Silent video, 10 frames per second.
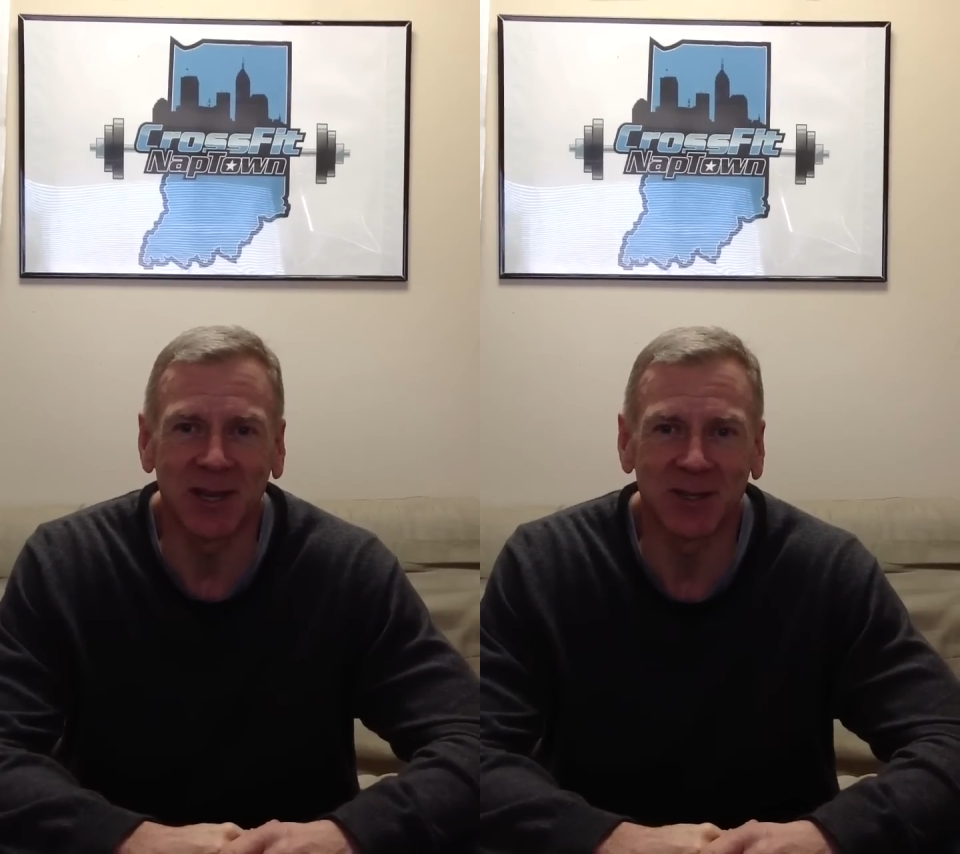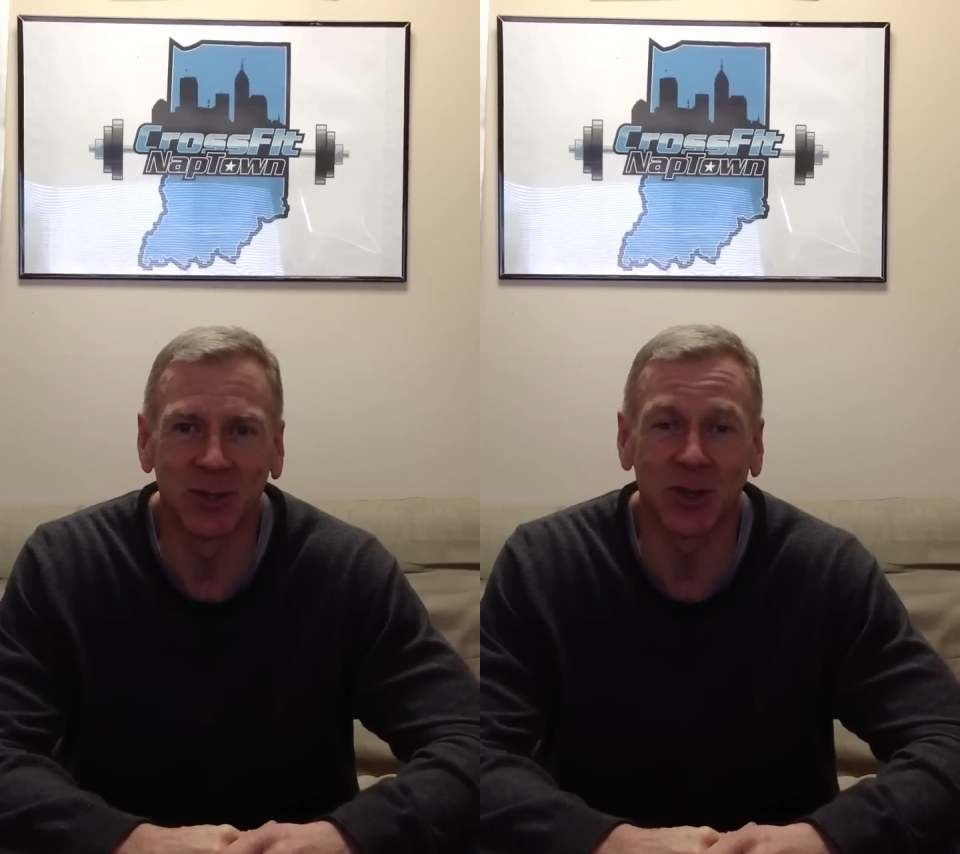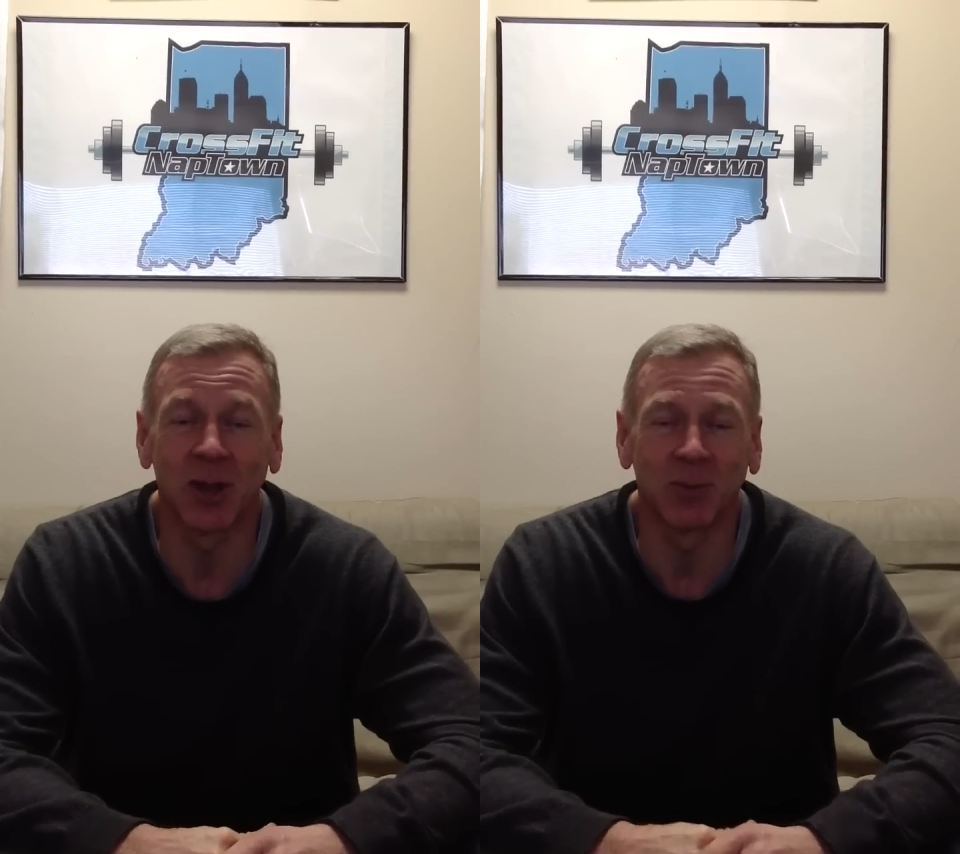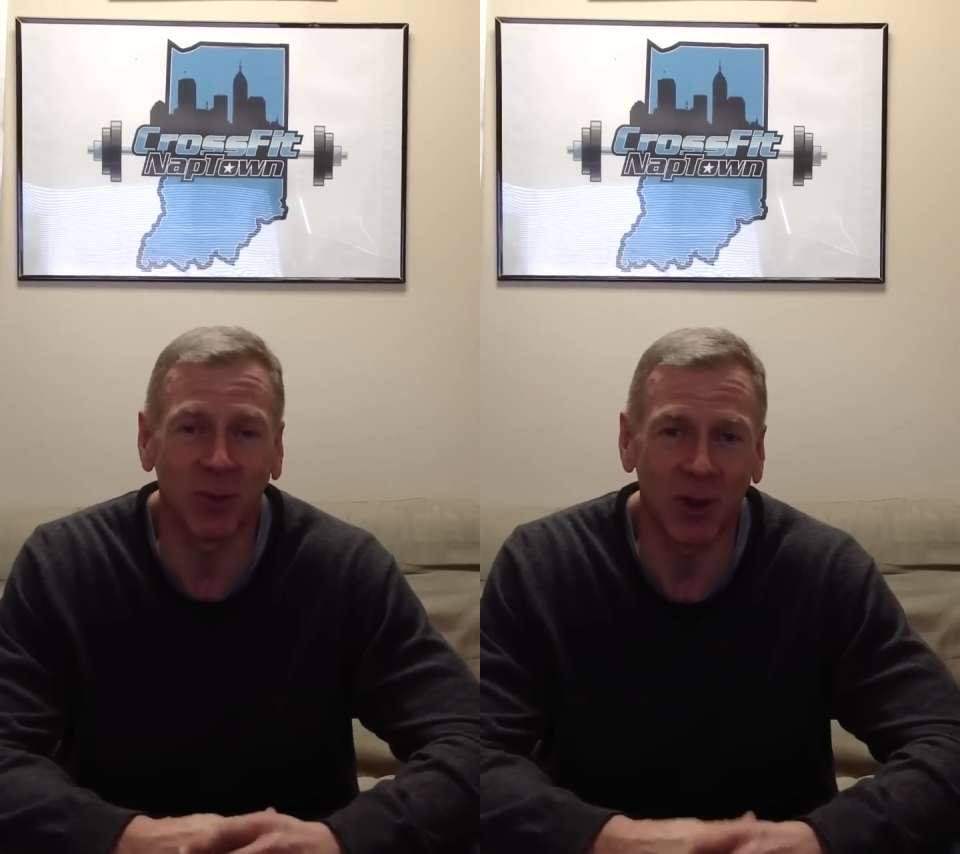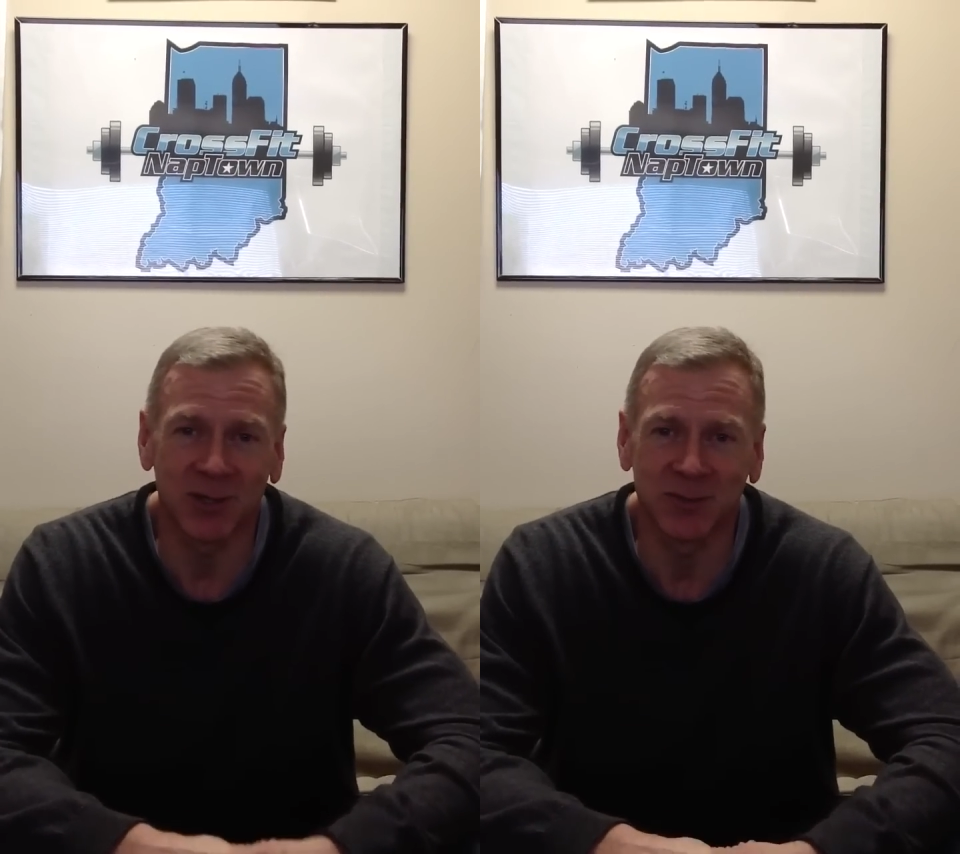took up
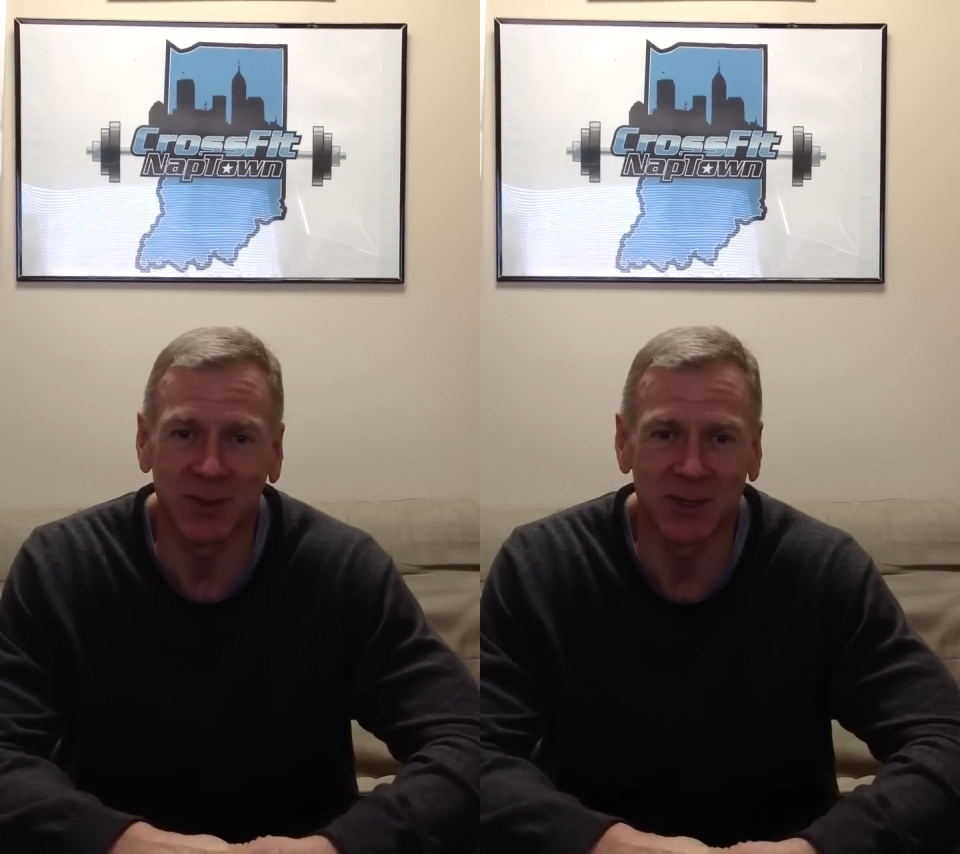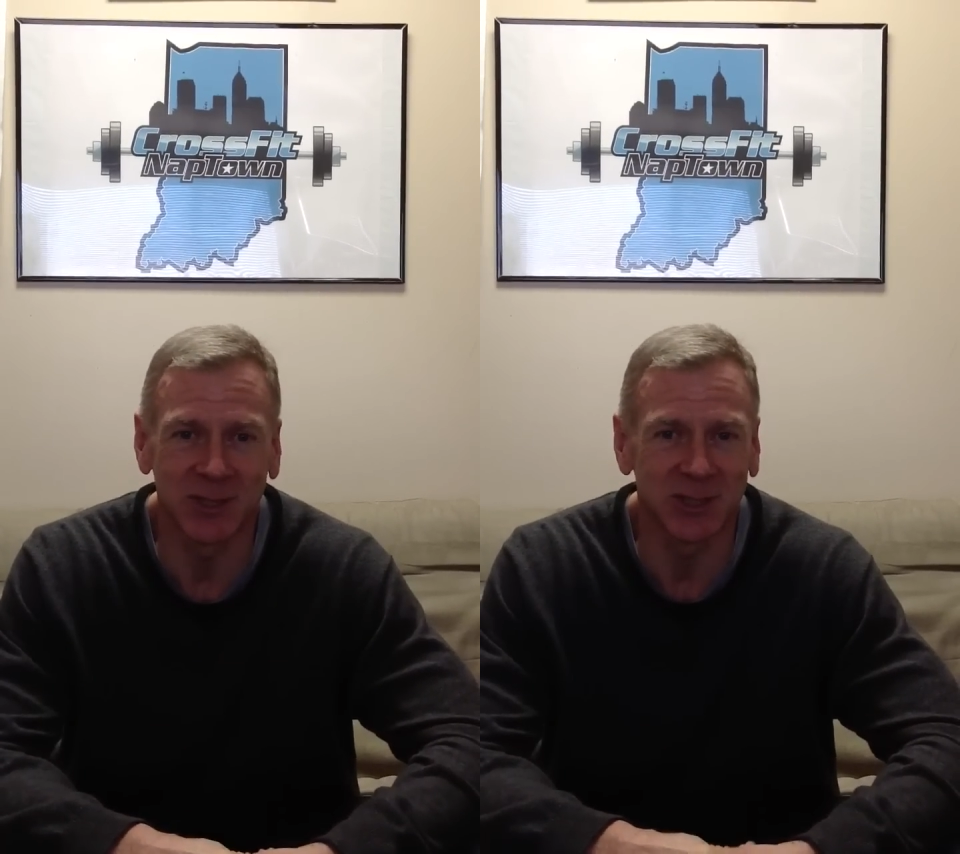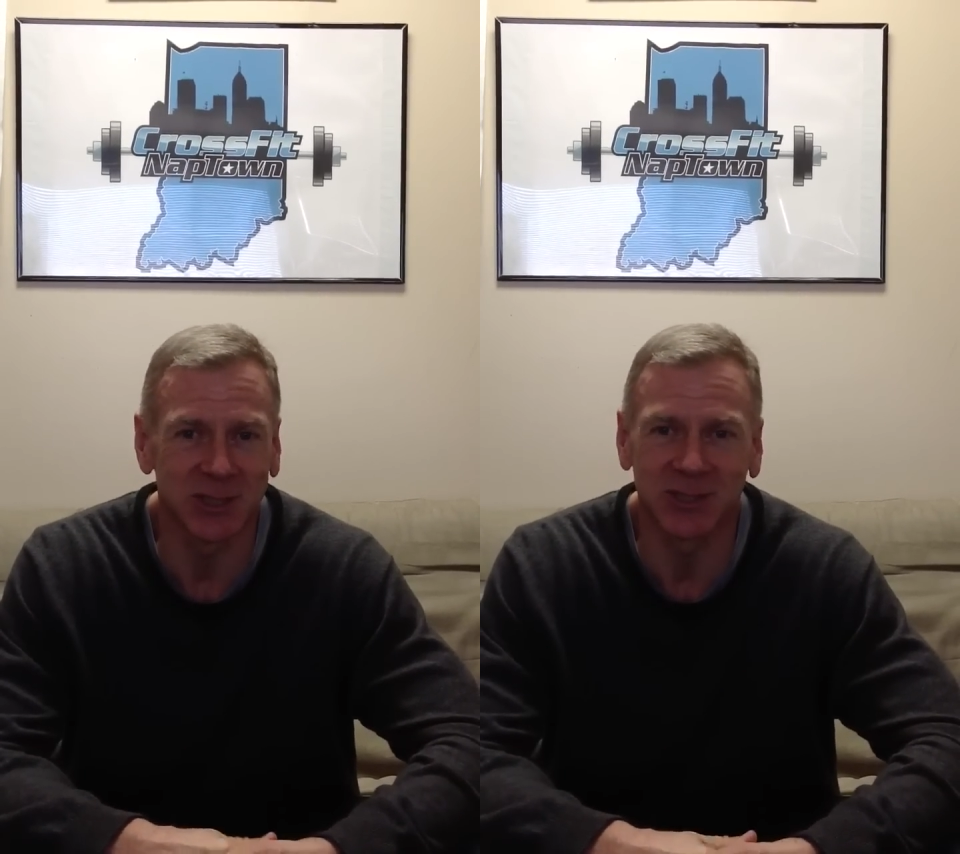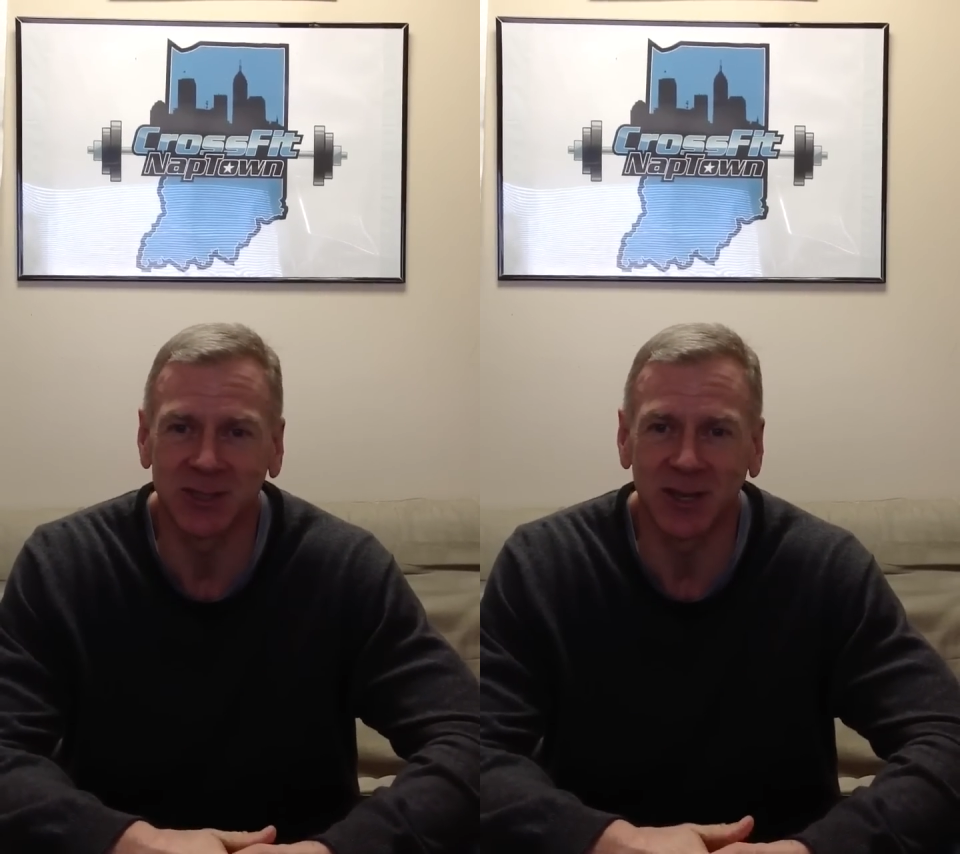CrossFit to just